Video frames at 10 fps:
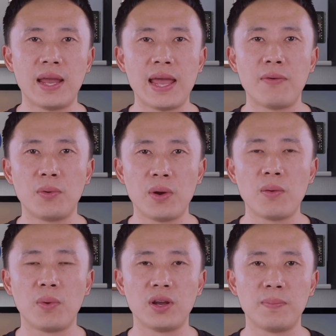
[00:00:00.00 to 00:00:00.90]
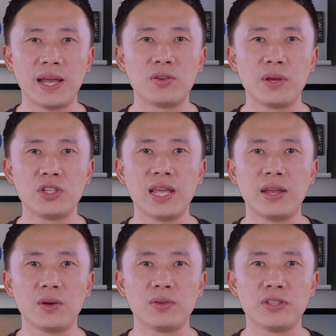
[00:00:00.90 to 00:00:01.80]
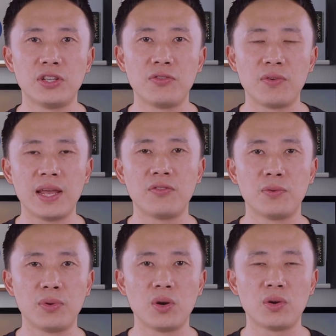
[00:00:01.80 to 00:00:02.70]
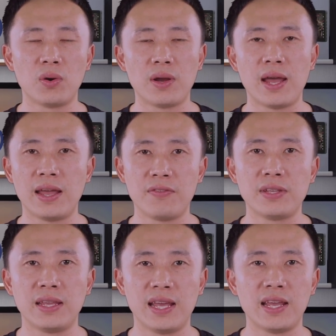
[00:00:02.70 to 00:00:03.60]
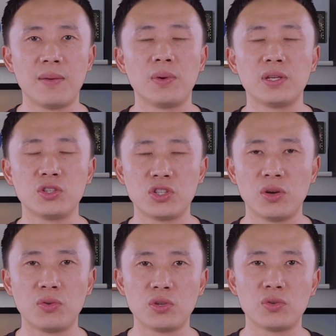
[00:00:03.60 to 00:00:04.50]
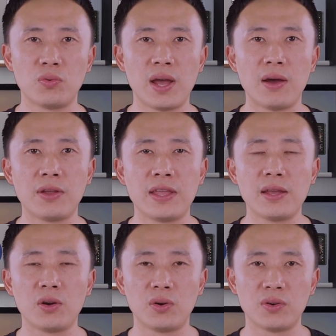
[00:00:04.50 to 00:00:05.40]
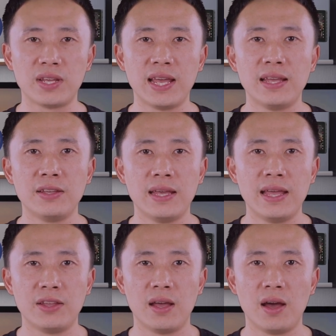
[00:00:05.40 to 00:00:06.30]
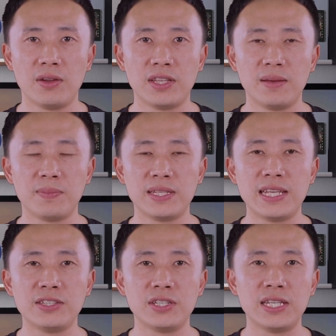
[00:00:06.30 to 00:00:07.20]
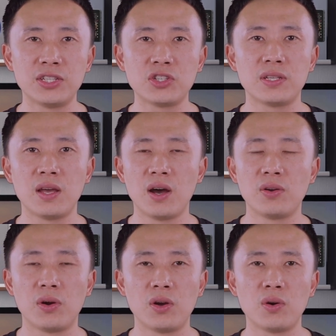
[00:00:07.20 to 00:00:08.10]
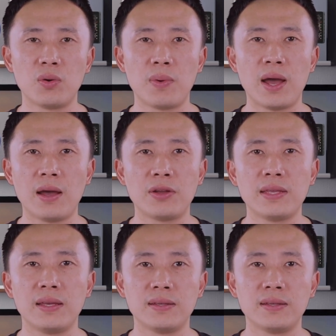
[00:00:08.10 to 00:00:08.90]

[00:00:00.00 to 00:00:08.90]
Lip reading: Hey everyone, welcome back to our channel. This is Frank from YoloLiv. Today I'm going to show you how to set YoloCast as an RTMP destination on your YoloBox.